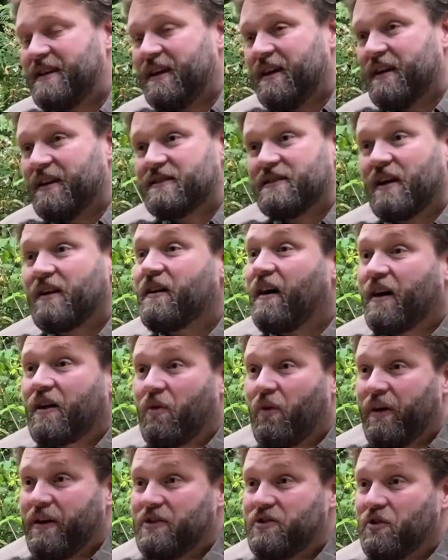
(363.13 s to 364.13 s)
years, I
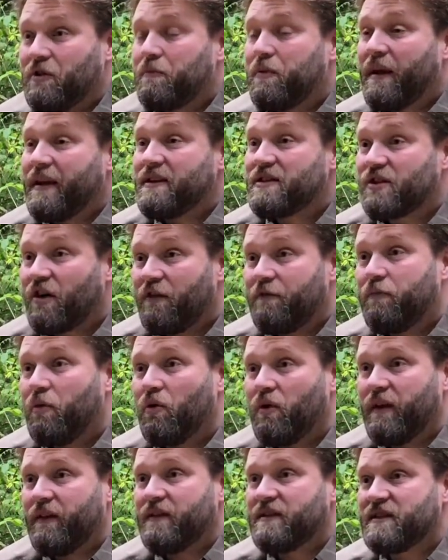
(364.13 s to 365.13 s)
quite enjoyed playing
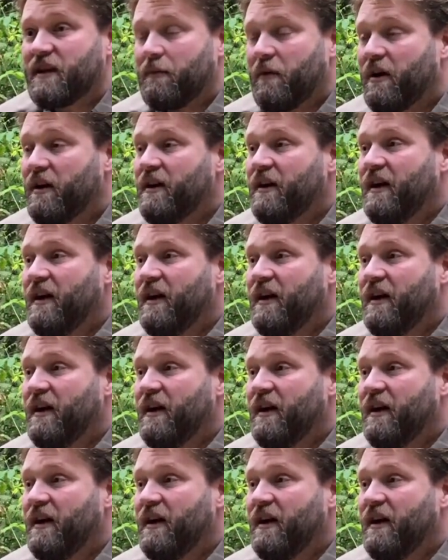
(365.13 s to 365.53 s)
softball in the summer.